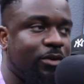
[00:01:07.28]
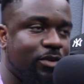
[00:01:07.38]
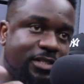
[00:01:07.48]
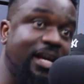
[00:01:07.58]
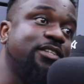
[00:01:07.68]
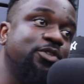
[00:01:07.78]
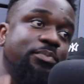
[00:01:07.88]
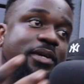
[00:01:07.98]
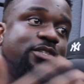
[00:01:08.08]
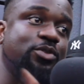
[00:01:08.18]
Because dad took
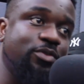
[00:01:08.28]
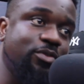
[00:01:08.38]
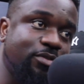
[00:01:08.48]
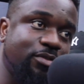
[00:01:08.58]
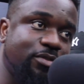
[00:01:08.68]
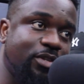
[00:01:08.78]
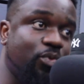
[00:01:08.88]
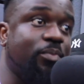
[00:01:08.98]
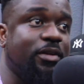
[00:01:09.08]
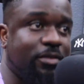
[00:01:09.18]
me to the
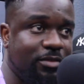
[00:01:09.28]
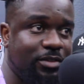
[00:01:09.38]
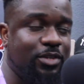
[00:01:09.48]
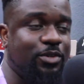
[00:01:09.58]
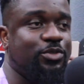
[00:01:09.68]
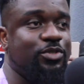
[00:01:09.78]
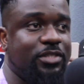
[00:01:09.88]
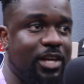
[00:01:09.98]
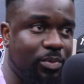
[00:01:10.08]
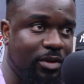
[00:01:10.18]
woman, you know, to
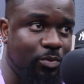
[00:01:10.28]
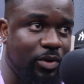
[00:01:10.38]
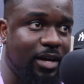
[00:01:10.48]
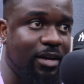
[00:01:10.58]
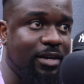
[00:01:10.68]
stay with her.